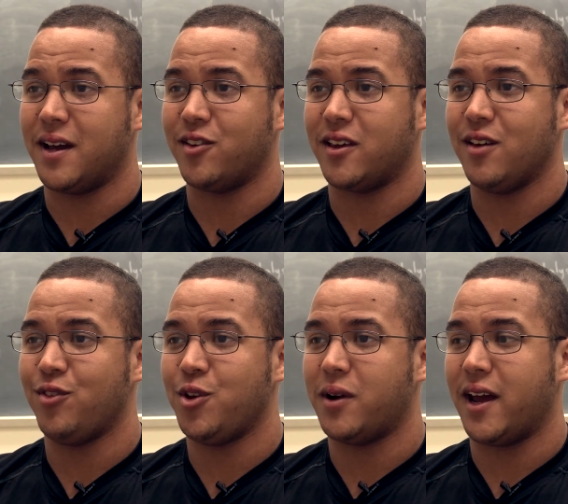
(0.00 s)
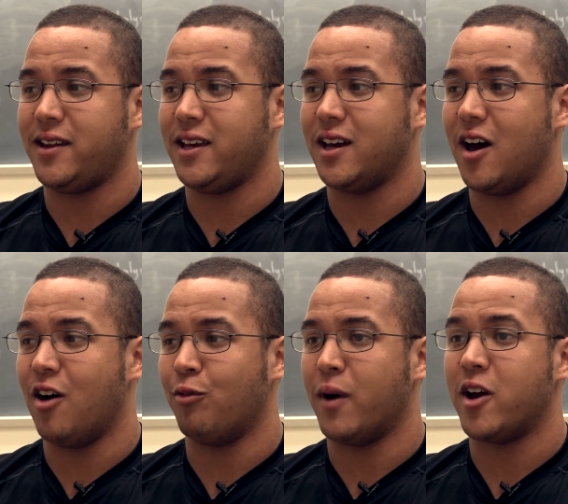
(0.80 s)
because it gives you an idea
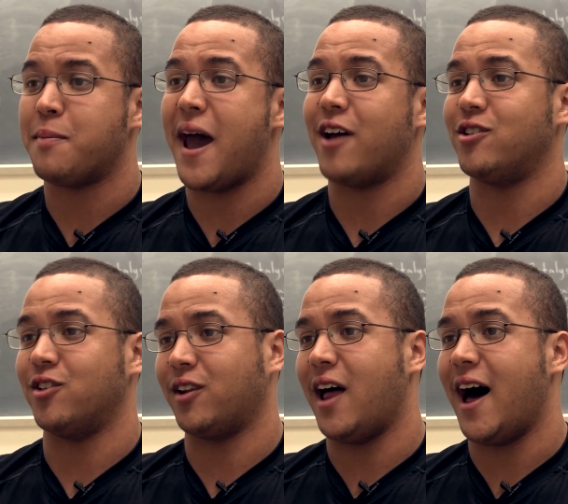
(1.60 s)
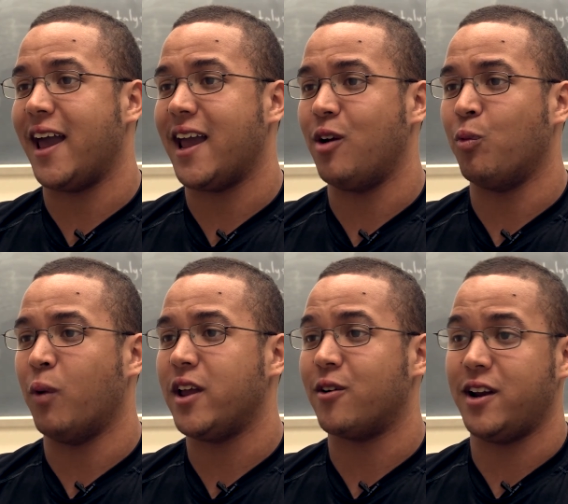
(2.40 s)
of where your passions lie and
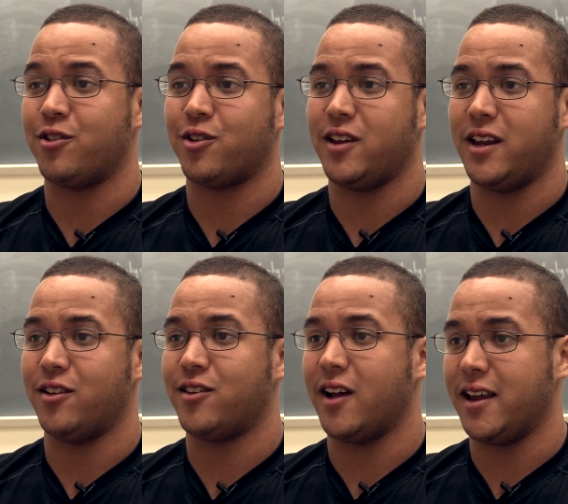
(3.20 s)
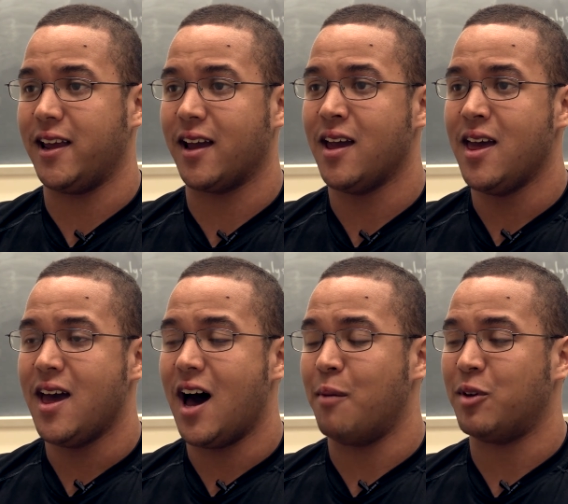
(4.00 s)
what you're interested in studying.
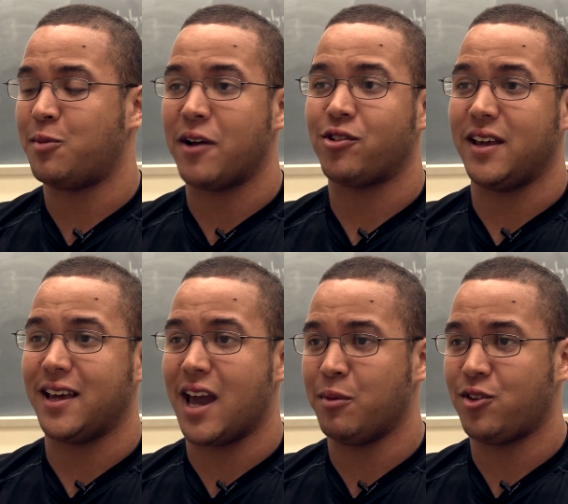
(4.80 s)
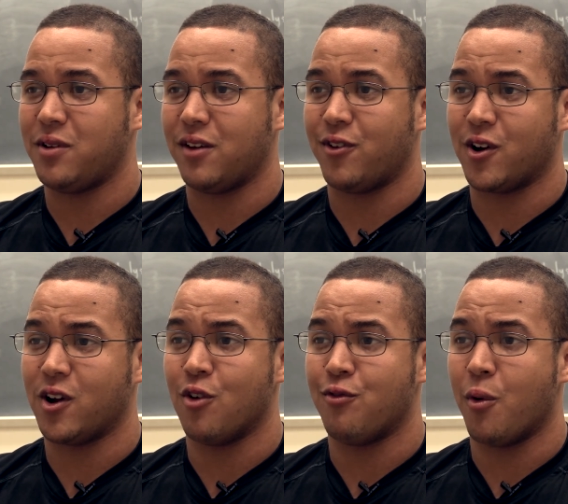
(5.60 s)
Um, especially in chemistry, if you're going
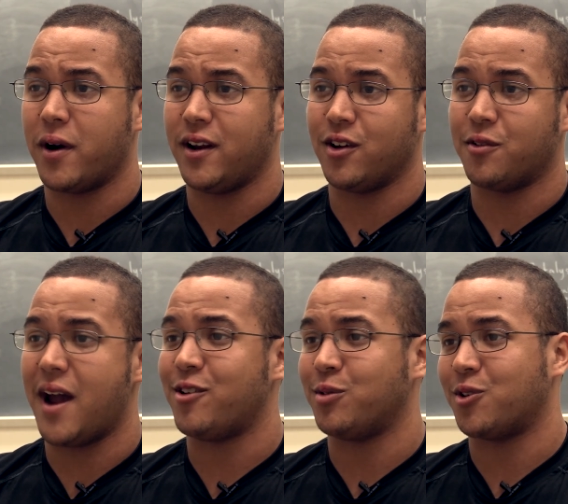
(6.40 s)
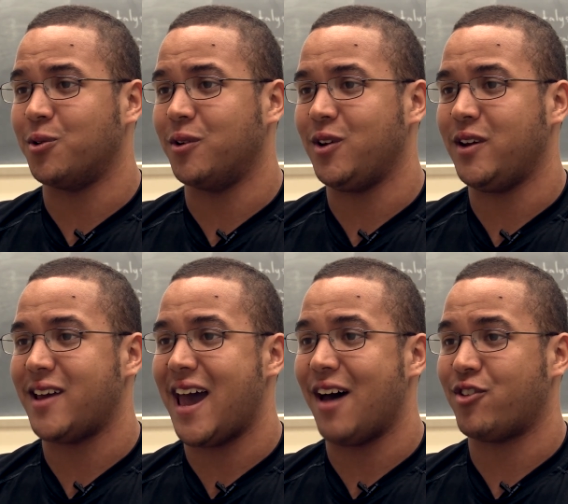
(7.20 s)
to go forward into graduate school, you need
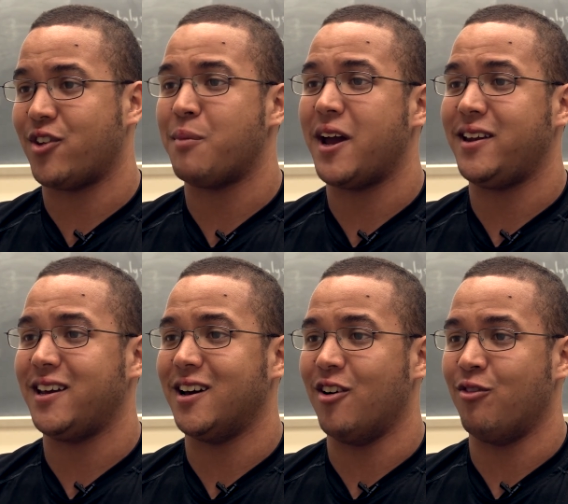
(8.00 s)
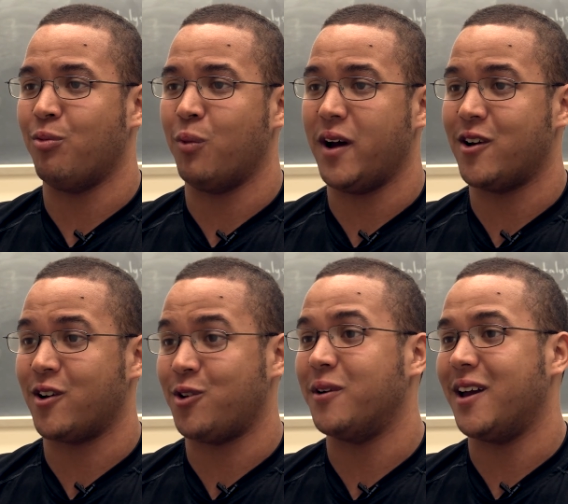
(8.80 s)
to have some idea of what you're
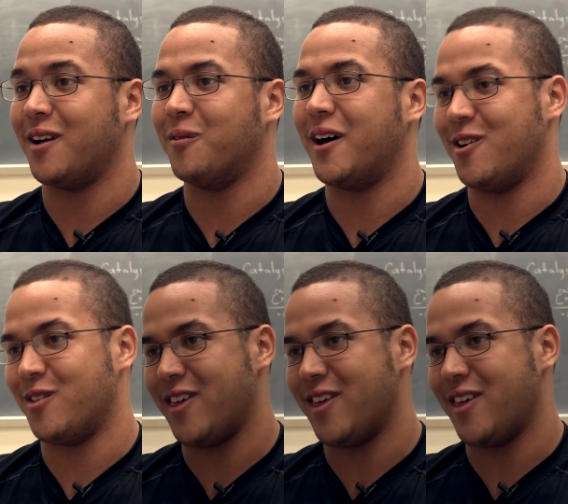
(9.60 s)
doing while you're